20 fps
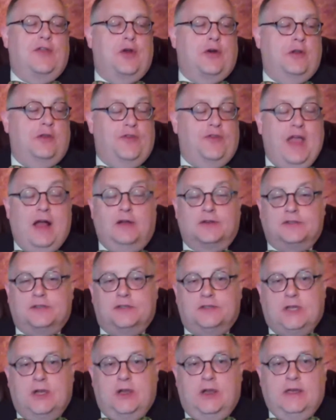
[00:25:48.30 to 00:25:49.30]

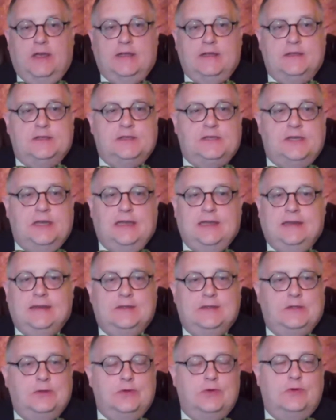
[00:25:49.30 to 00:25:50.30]
1,000 tons
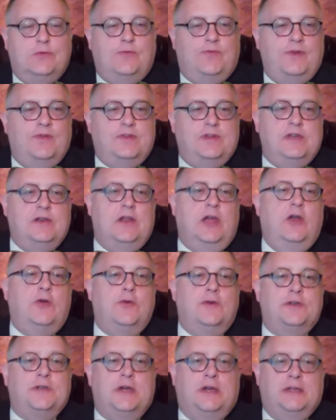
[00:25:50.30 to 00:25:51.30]
into
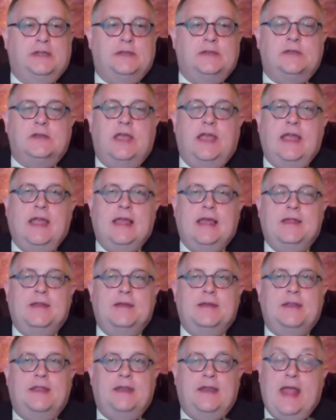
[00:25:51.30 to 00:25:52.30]
1,500 tons?
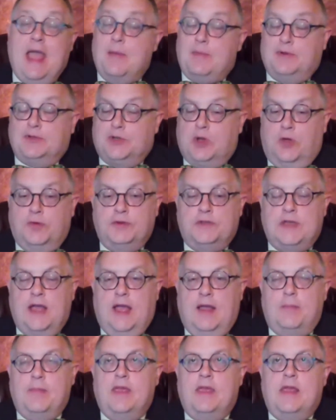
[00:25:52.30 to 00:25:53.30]
And it happens all the
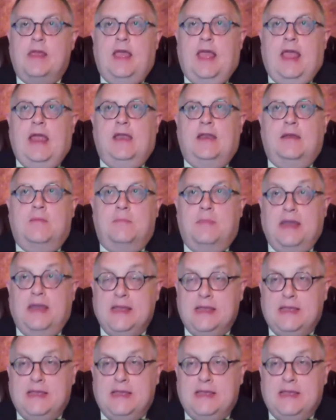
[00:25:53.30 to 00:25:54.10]
time. And in many